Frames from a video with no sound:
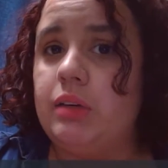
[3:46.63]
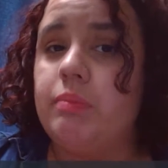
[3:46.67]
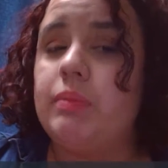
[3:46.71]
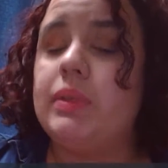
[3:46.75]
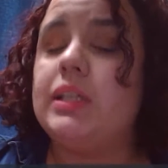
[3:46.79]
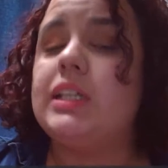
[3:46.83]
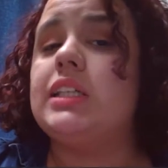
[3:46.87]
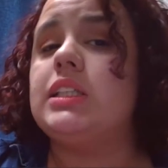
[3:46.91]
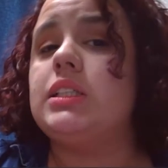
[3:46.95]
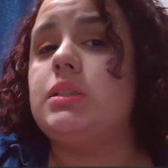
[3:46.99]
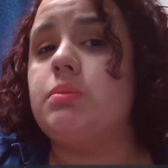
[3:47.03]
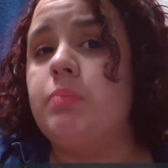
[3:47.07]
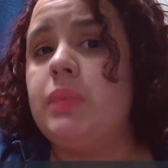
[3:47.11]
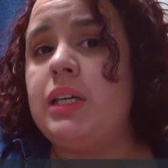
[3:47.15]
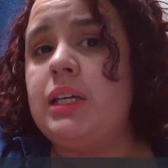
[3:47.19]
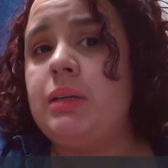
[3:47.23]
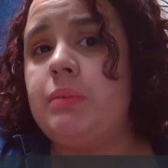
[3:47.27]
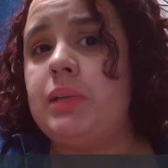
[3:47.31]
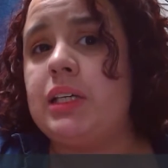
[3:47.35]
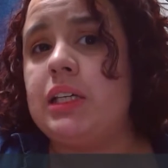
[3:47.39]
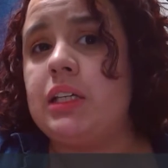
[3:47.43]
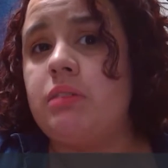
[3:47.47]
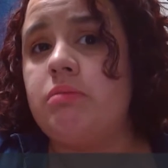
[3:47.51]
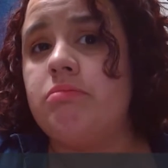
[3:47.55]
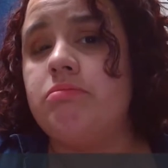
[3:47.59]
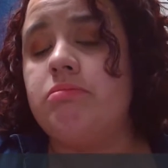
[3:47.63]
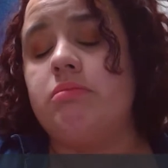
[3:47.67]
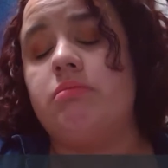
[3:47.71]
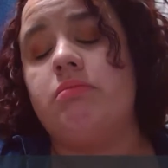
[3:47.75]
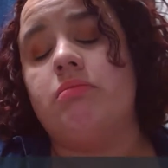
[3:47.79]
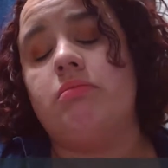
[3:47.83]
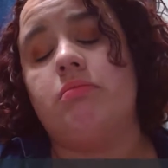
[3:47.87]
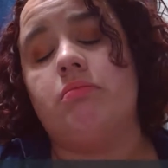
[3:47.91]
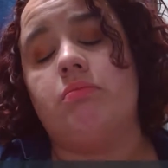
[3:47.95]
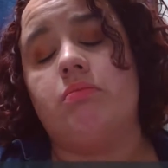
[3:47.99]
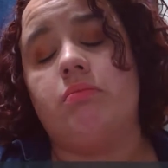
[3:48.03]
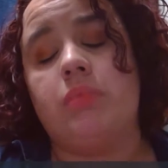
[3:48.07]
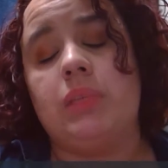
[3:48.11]
Because maybe
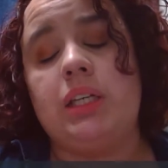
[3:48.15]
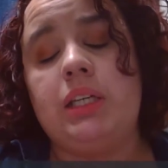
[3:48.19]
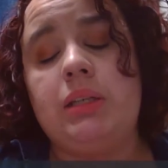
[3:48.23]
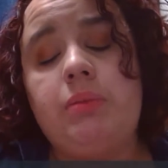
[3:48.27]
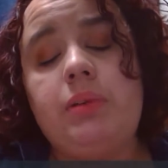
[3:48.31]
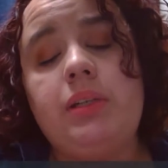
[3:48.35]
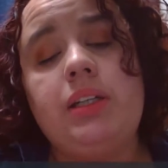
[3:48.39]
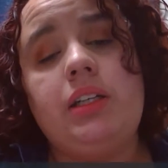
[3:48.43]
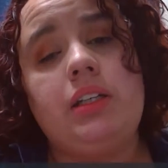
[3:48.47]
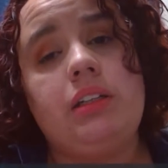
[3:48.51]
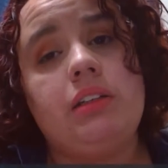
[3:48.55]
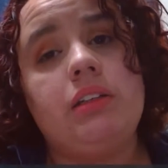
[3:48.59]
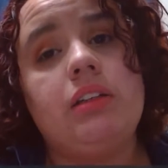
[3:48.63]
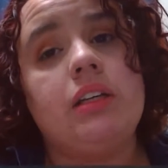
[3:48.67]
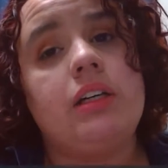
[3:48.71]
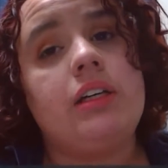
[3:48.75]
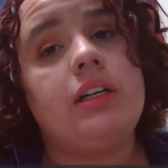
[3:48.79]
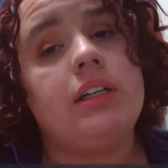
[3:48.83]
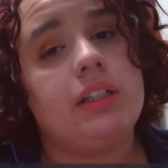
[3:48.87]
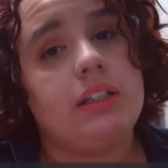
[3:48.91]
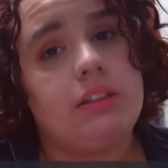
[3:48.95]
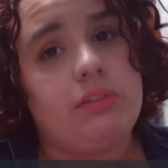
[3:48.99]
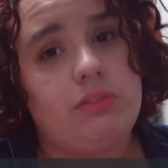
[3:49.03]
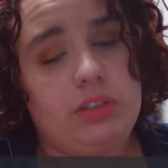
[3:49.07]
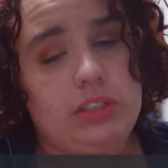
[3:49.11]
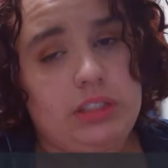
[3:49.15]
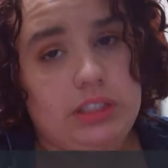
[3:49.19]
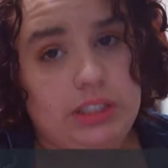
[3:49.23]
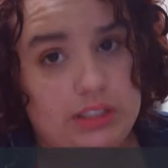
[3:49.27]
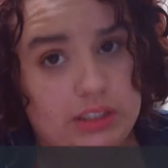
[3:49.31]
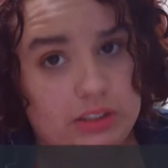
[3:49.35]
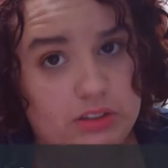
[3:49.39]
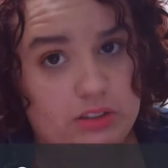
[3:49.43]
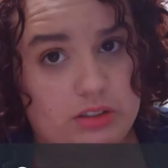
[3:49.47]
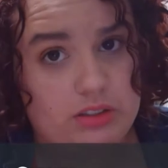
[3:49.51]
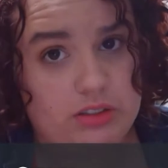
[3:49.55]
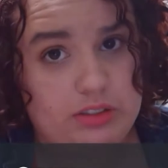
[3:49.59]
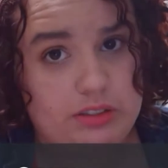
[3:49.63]
not if we take
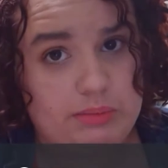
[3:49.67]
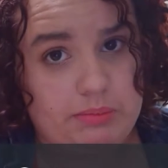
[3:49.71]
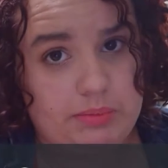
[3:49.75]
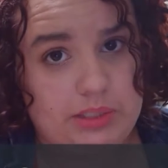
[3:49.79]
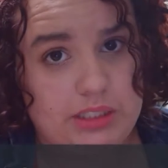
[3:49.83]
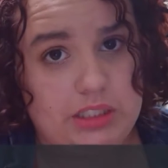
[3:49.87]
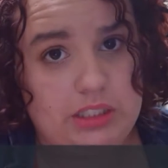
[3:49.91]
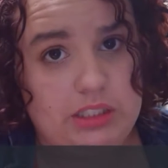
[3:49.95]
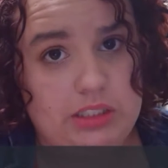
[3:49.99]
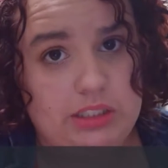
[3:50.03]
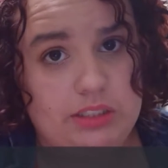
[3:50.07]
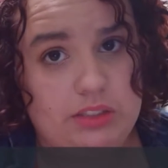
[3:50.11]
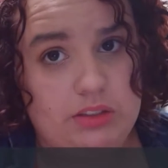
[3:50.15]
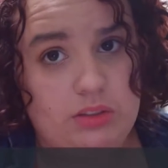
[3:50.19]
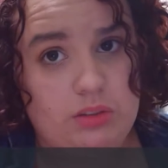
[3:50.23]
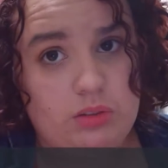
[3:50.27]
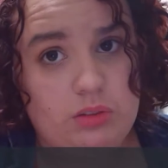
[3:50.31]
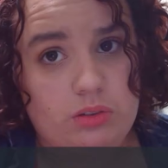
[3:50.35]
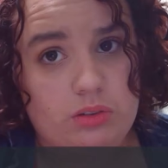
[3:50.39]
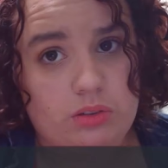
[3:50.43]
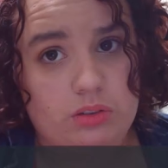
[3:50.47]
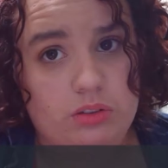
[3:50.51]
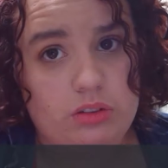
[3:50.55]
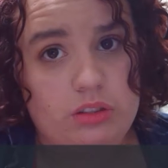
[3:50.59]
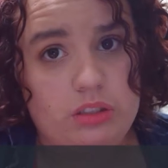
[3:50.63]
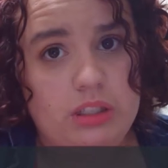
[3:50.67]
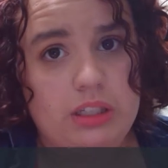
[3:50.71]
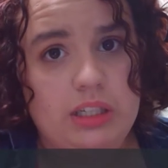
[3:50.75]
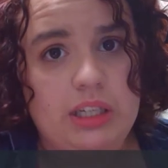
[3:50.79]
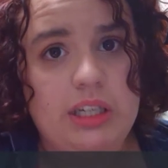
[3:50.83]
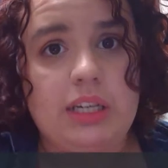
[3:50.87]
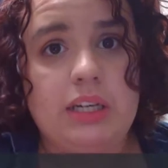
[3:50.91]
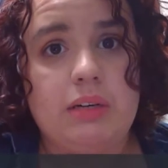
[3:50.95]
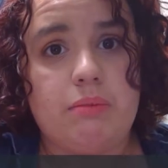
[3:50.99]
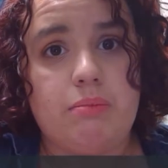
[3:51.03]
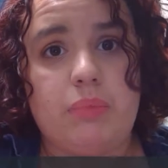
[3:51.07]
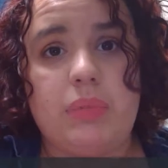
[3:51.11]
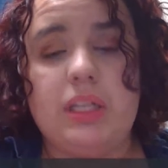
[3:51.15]
their argument in whole,
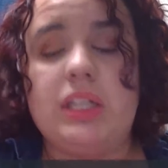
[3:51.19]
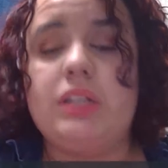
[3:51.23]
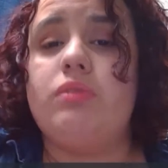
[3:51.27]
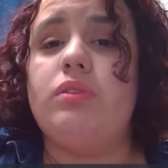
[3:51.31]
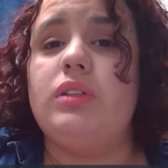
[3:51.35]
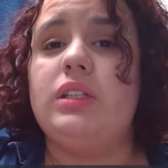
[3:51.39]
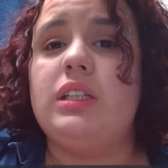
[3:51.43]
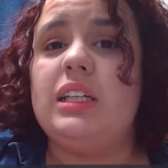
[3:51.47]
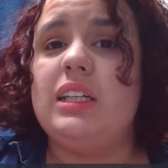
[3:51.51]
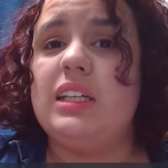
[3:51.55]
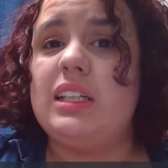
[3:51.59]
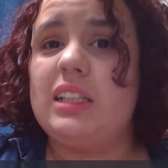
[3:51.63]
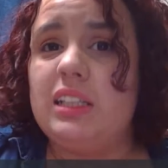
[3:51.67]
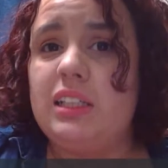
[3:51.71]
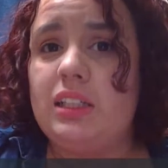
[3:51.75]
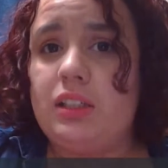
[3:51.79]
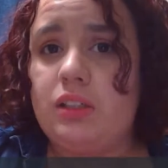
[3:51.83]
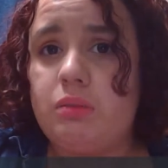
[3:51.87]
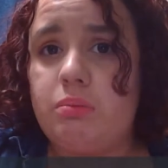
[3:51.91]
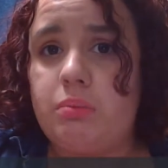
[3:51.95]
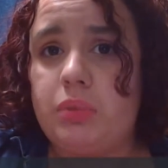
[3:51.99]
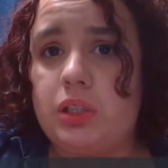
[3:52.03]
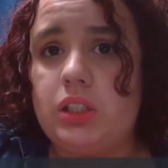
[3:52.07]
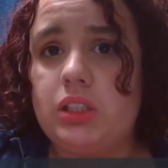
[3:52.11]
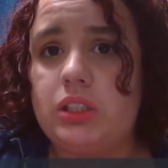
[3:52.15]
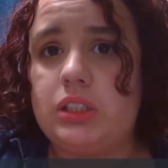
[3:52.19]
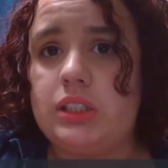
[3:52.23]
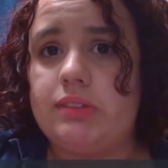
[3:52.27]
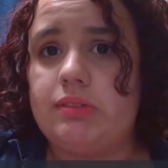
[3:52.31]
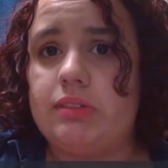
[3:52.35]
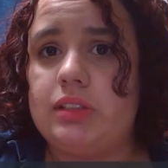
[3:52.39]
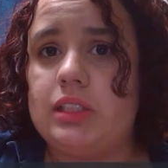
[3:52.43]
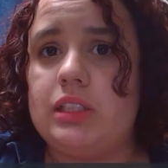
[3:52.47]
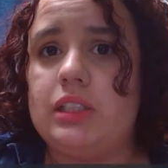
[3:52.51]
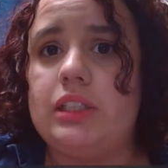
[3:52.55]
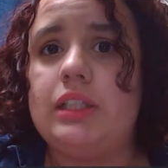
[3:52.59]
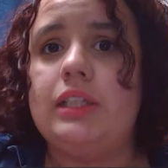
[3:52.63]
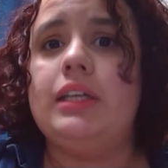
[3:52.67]
but if we take little parts of
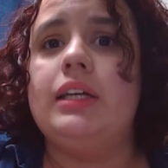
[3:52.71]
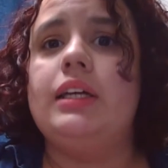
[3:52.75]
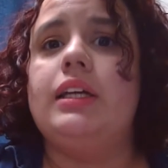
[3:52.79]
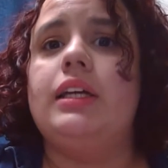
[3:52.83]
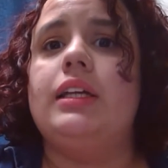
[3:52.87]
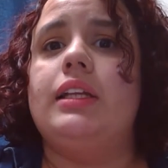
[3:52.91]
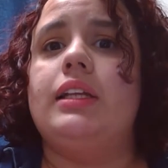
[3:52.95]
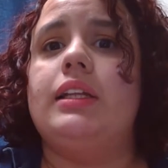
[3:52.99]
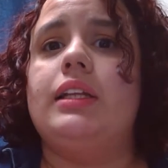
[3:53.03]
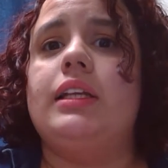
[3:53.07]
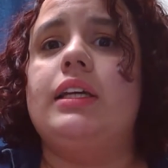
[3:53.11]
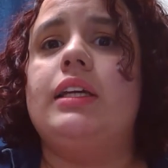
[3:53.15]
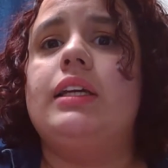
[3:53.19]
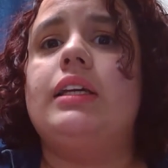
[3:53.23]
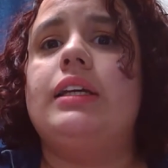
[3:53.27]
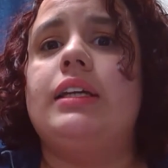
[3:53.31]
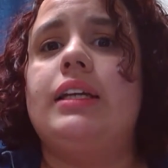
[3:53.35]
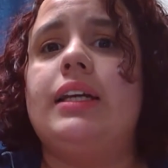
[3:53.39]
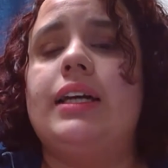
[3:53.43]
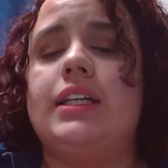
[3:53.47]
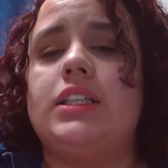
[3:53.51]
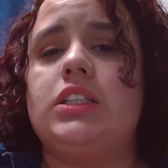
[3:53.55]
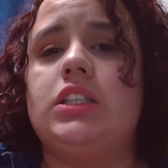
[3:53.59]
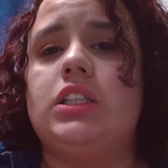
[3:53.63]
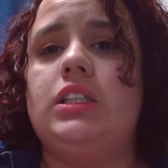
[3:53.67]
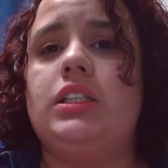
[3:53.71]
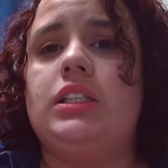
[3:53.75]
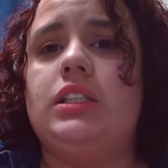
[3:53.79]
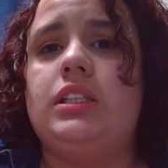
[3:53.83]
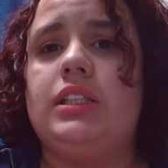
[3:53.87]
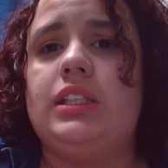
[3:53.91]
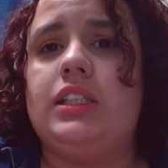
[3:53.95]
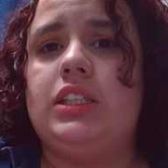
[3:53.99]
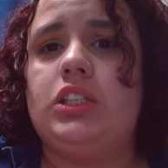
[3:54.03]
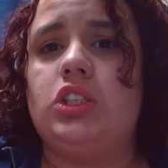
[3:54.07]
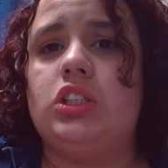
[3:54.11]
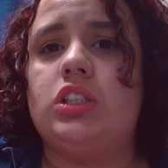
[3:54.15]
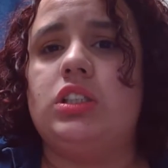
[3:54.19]
it, they can actually
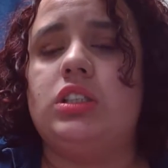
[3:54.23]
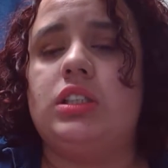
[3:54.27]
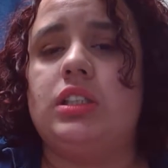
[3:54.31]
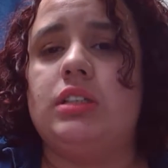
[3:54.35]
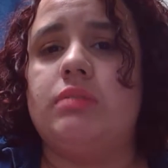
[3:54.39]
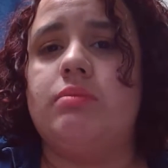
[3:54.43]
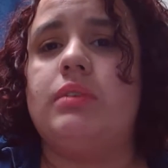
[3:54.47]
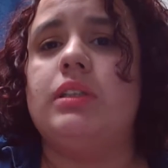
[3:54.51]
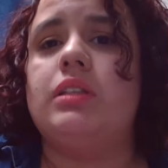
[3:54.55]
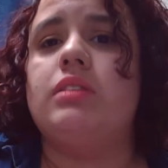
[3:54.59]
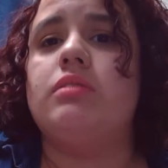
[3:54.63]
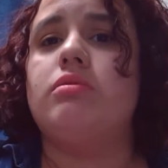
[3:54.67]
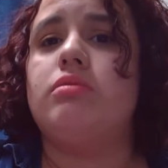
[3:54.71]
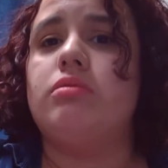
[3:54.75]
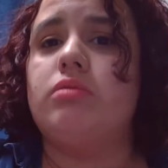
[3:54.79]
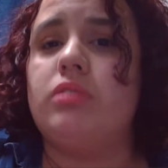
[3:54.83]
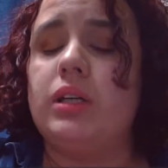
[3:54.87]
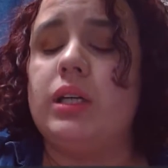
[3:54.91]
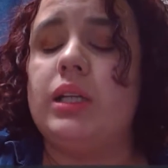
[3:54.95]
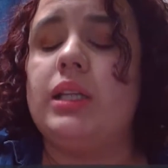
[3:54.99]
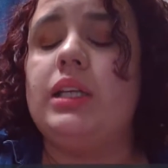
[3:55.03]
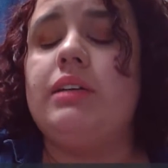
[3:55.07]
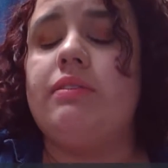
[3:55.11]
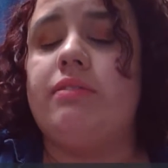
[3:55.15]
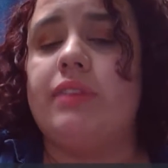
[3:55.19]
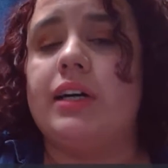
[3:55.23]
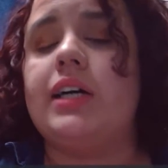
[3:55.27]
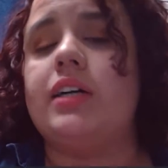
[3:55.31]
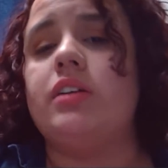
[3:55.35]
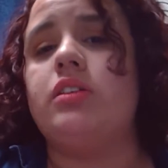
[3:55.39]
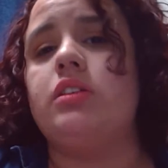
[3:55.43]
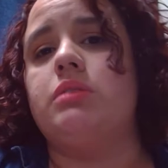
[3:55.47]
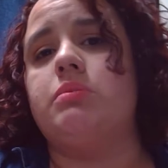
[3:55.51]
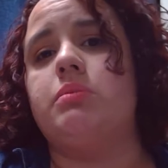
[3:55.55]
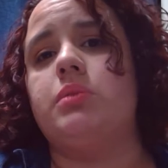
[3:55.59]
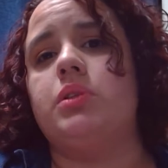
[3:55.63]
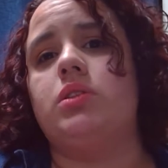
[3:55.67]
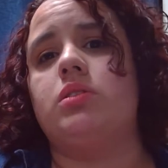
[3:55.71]
teach us something really
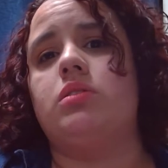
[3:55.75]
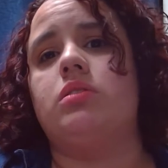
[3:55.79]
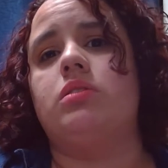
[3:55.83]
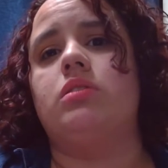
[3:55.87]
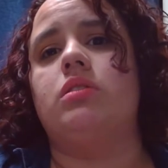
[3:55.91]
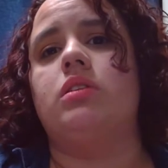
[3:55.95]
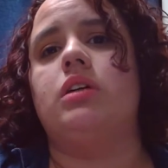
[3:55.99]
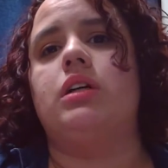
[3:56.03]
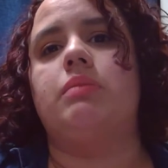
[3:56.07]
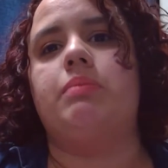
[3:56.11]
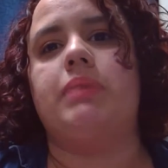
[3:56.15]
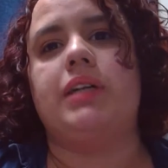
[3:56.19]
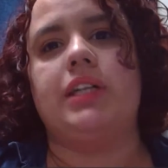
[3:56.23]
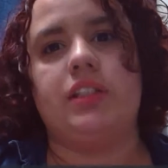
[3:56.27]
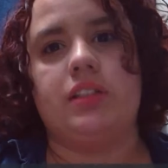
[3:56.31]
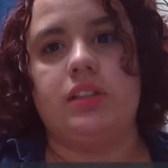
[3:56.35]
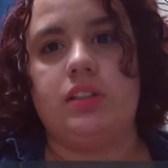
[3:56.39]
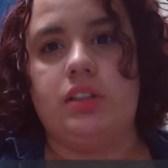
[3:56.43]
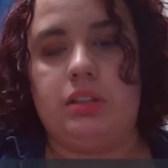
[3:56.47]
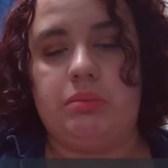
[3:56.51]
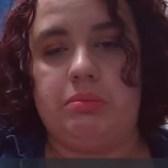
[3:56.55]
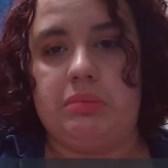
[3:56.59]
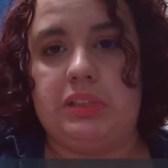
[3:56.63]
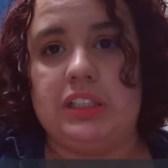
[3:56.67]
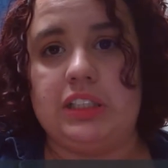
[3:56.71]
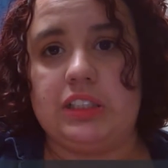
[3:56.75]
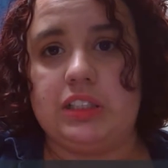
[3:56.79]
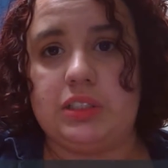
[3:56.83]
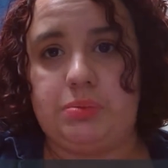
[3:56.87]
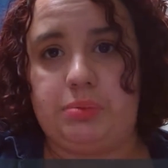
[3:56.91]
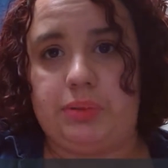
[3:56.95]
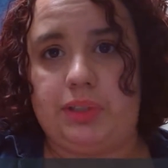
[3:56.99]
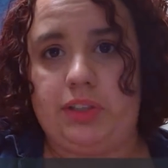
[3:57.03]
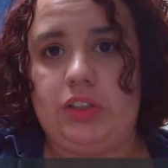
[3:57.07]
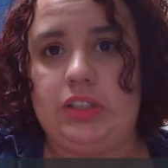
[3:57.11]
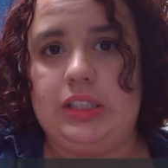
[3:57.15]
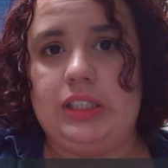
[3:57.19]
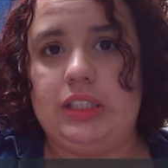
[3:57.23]
valuable about the human
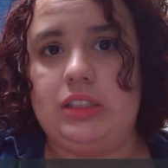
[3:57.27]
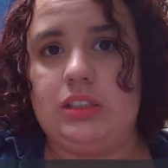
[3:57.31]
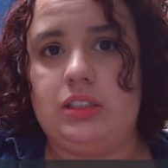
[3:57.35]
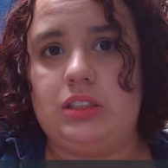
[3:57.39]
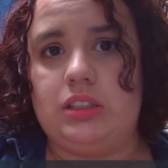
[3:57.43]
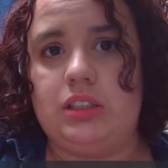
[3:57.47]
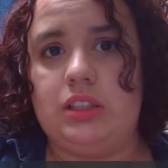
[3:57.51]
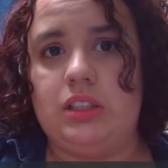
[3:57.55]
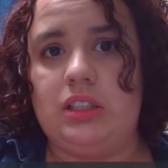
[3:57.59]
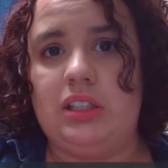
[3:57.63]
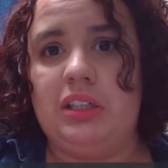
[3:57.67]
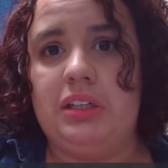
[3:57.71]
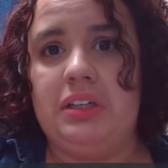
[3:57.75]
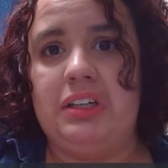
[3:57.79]
experience.